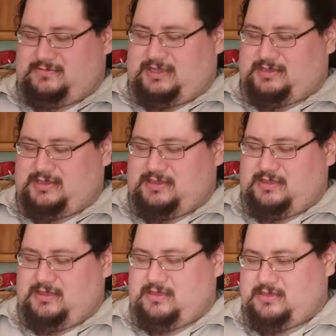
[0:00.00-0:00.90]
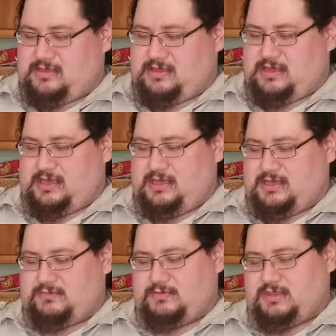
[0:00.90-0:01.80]
thing.
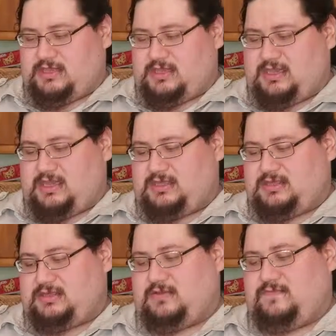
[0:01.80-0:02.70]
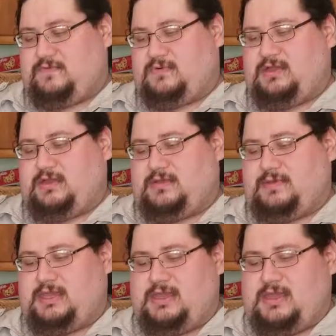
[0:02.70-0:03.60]
Comes with a 64
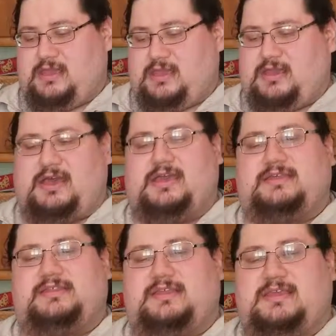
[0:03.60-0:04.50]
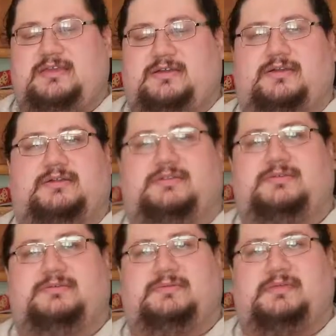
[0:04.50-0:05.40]
gigabyte SD card,
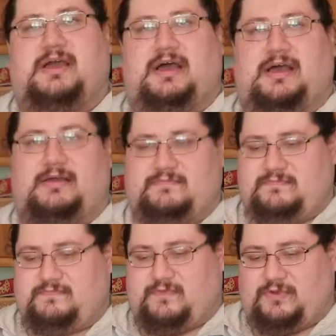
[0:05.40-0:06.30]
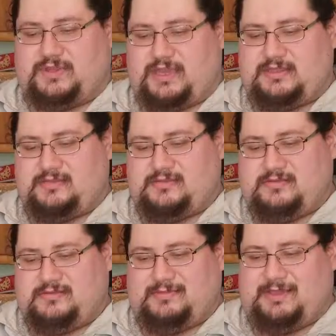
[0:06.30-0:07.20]
full size,
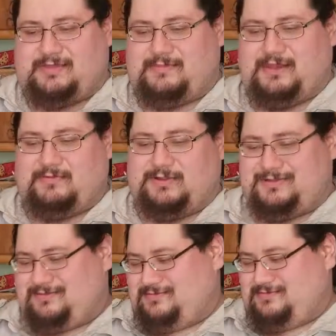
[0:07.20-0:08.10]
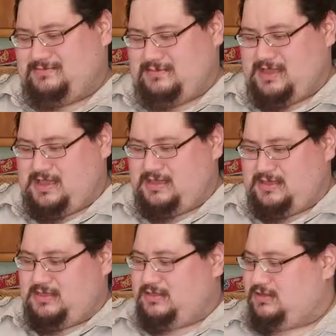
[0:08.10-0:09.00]
not the mini ones.
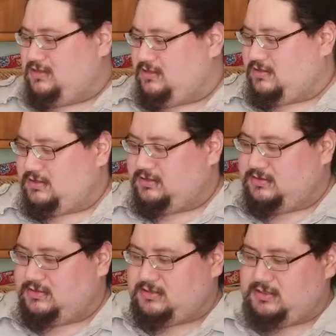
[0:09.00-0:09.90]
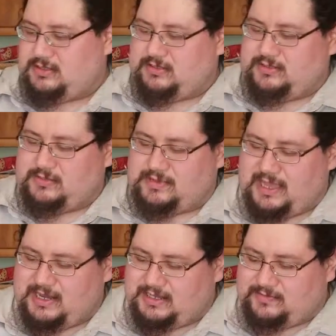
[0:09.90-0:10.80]
So it goes up to
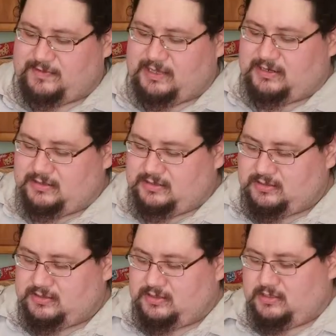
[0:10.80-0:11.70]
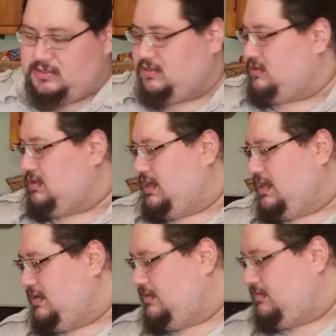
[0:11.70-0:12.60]
80 speed,
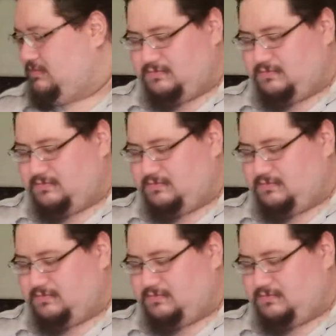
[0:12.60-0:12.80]
80